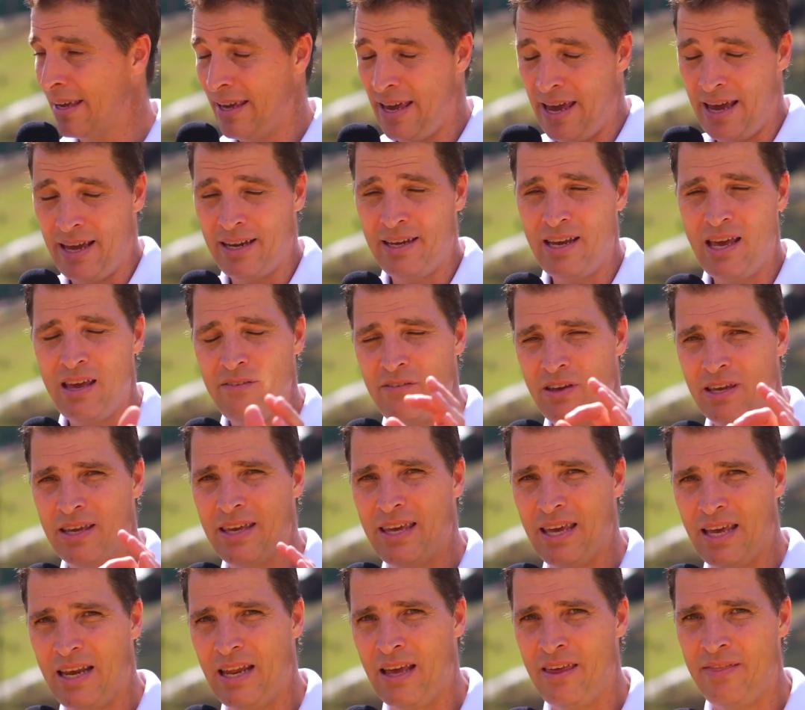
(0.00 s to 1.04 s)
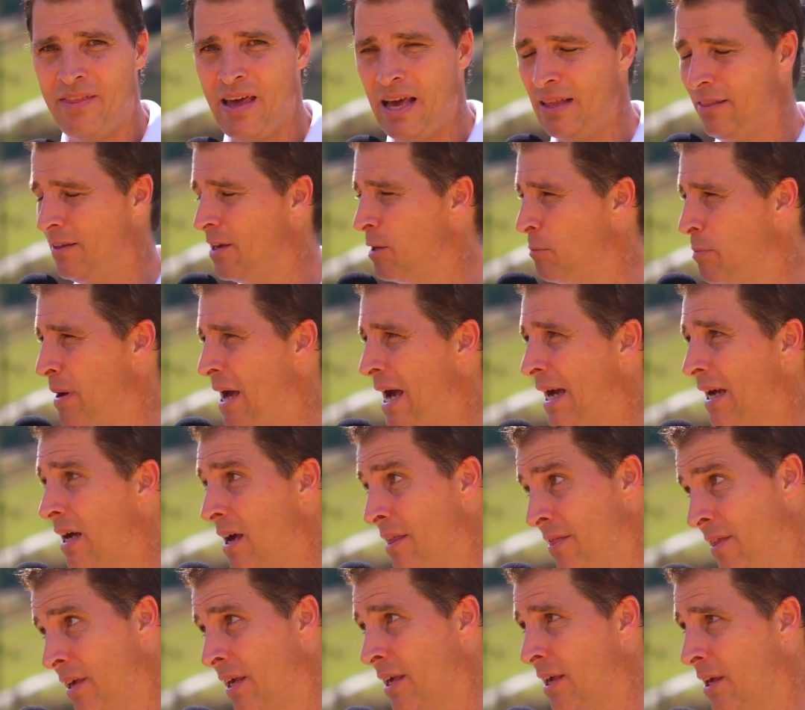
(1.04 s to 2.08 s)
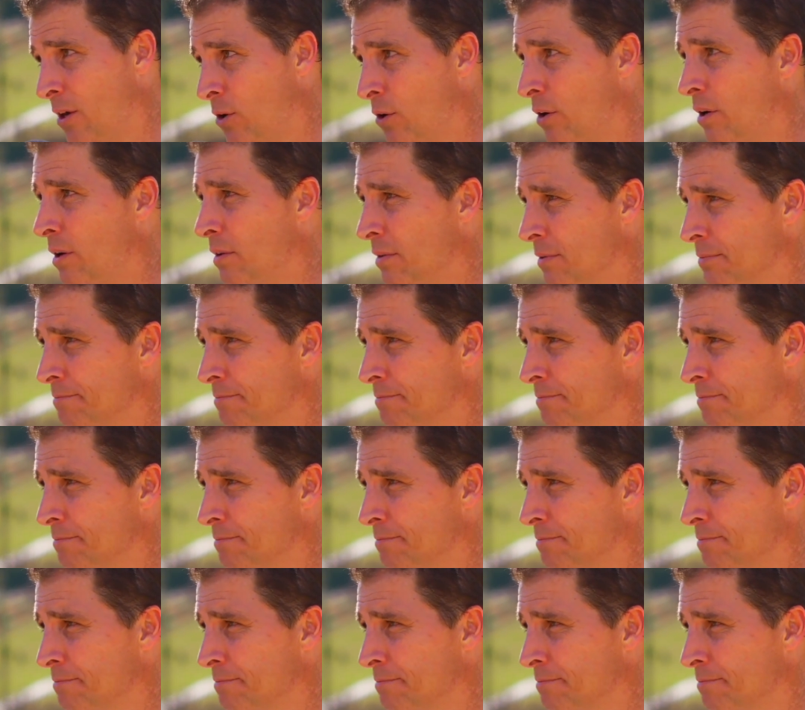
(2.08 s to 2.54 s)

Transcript: Can Davey get in that lead pack? I think he could.